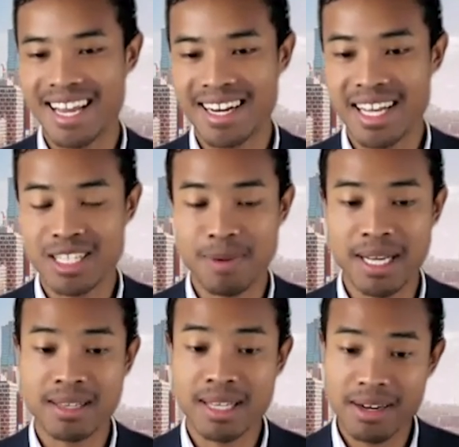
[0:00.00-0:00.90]
And it's
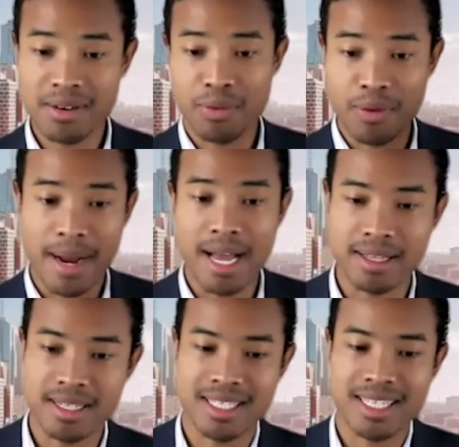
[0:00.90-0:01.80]
been littered throughout the
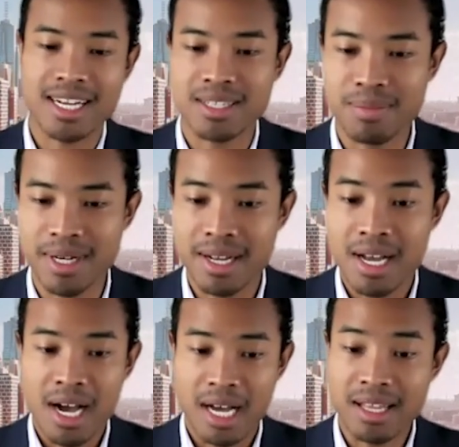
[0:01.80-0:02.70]
discussion, but
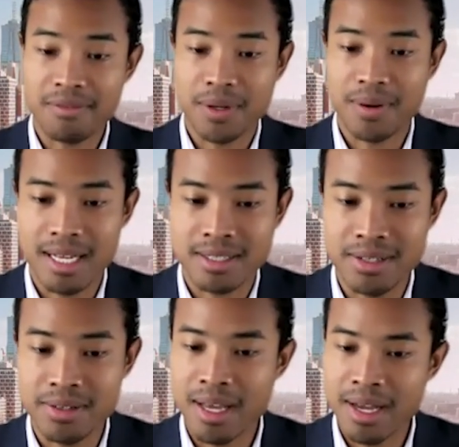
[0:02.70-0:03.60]
I'd love to ask you
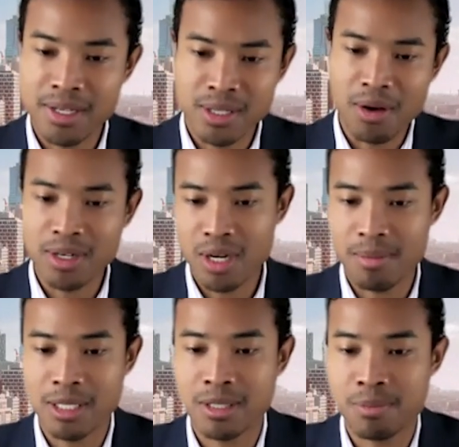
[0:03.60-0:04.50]
those longer term
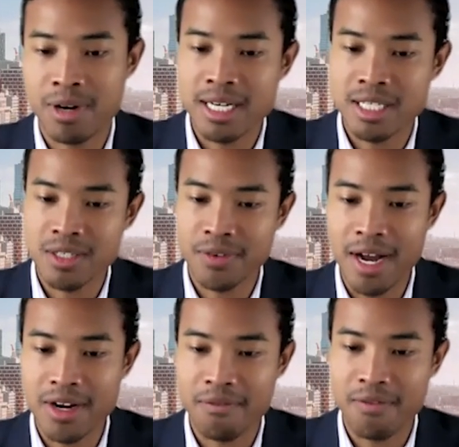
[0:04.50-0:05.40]
aspirations for
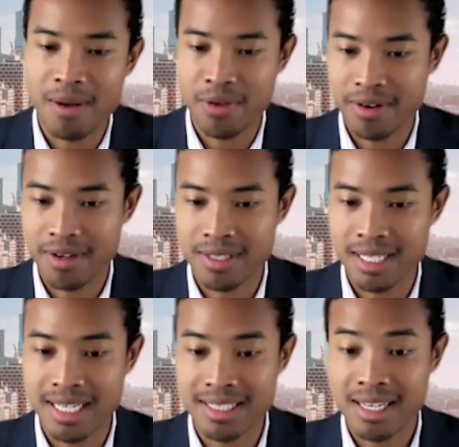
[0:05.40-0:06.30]
Radiopharm
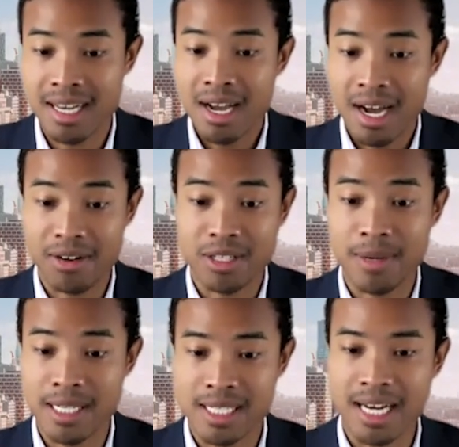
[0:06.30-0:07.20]
Theranostics. I know it's been
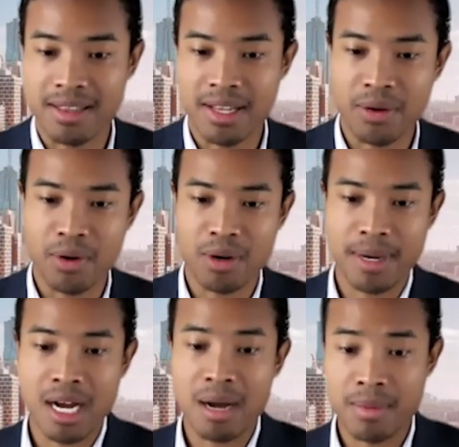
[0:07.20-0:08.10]
stated that you want to
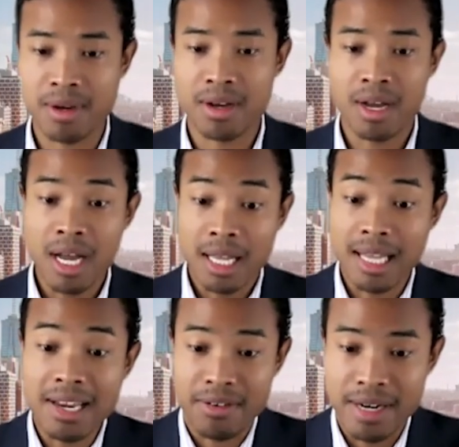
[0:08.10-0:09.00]
become a
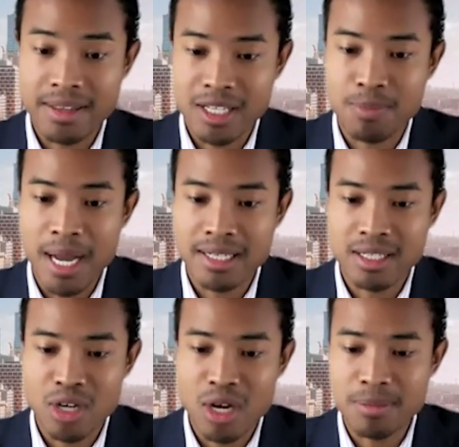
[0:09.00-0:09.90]
leader in the space in
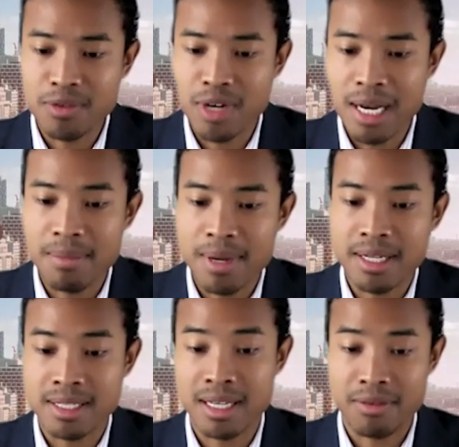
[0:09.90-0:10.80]
terms of
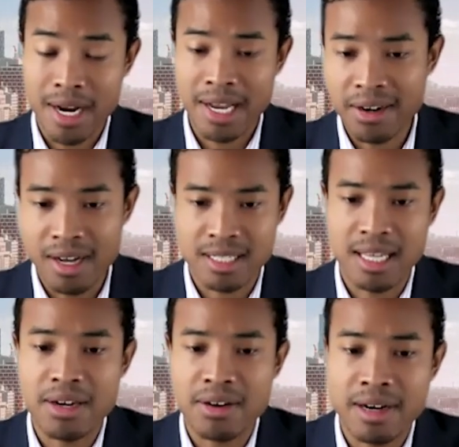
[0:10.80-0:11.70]
treatments and a recognized
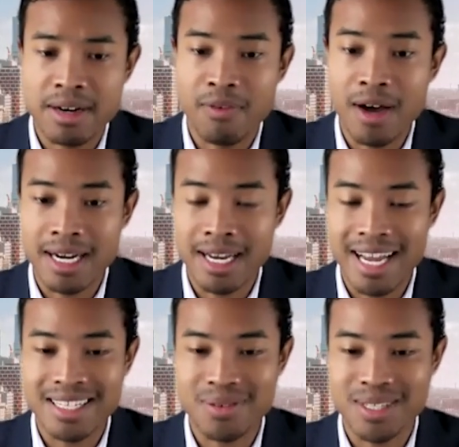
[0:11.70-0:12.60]
leader in fighting
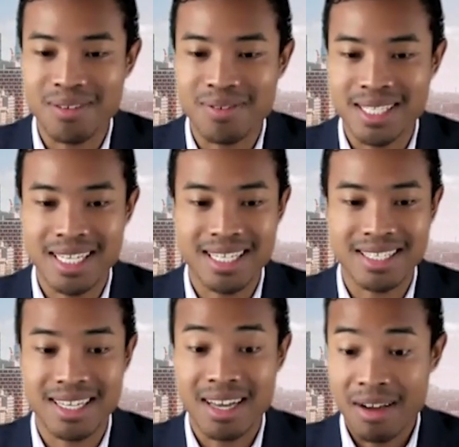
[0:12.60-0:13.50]
cancer, which obviously is
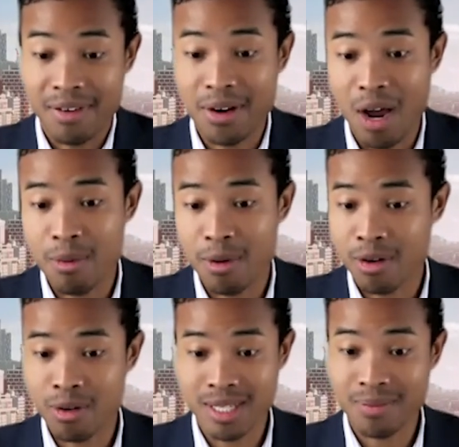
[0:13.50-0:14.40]
a very noble
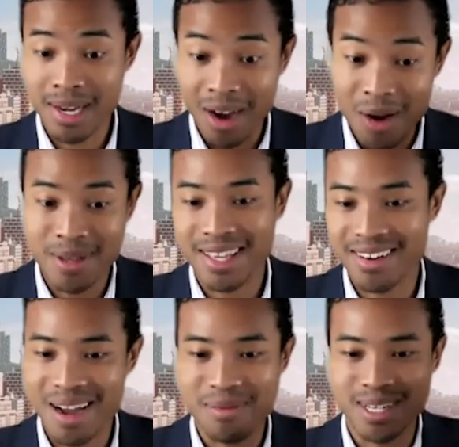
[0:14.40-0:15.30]
cause. And we're hoping that you're
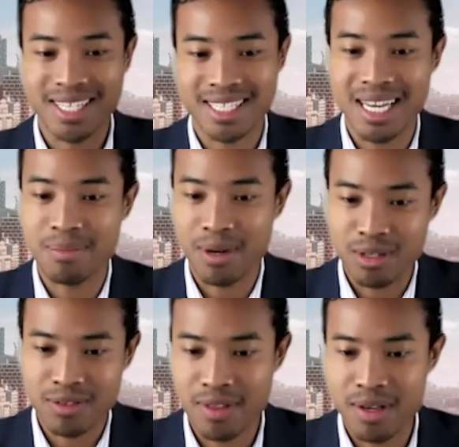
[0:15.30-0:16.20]
able to succeed because
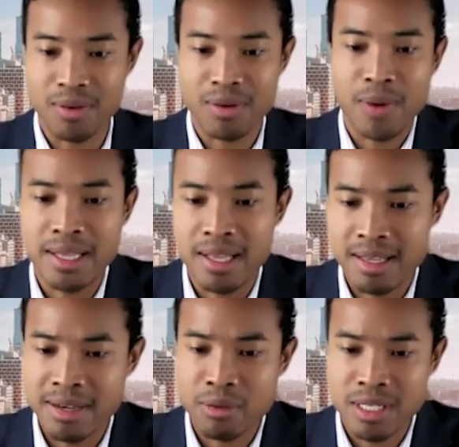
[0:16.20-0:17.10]
of the way that the
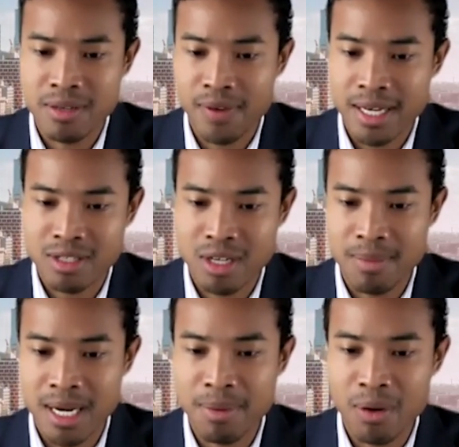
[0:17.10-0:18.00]
illness affects so
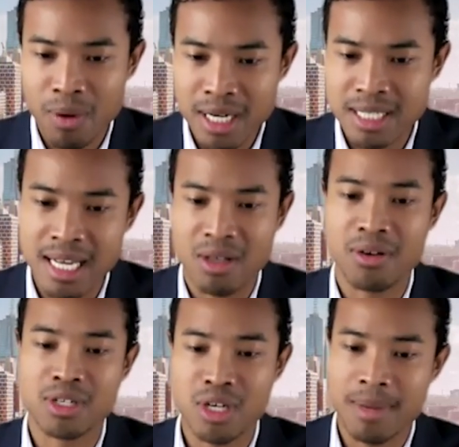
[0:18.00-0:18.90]
many. But what is that longer
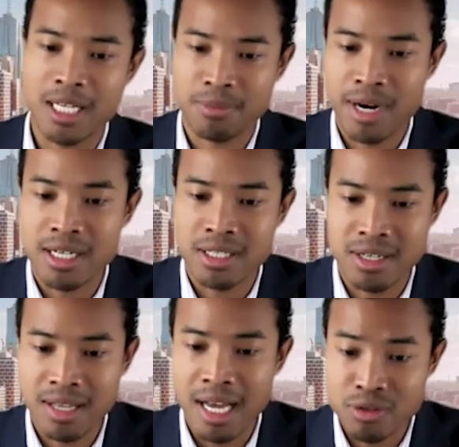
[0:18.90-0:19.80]
term aspiration and
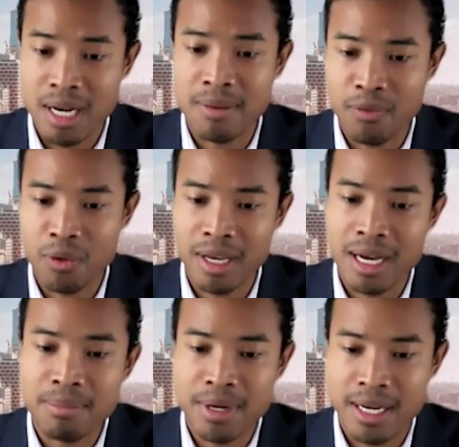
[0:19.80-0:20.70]
that dream for the
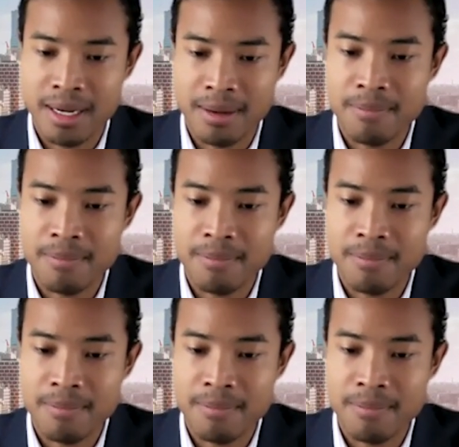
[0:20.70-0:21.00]
company?